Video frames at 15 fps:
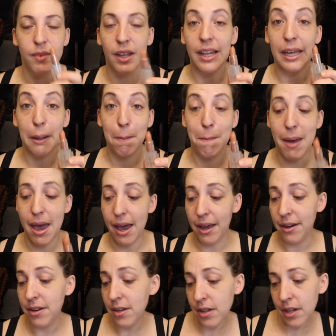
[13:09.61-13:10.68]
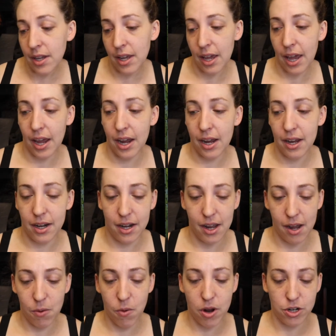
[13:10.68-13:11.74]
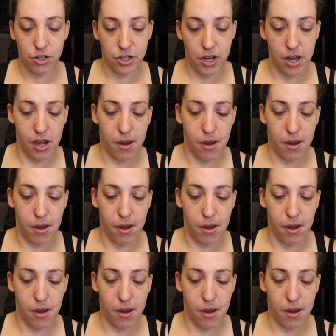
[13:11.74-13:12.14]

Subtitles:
Like bad. And I watched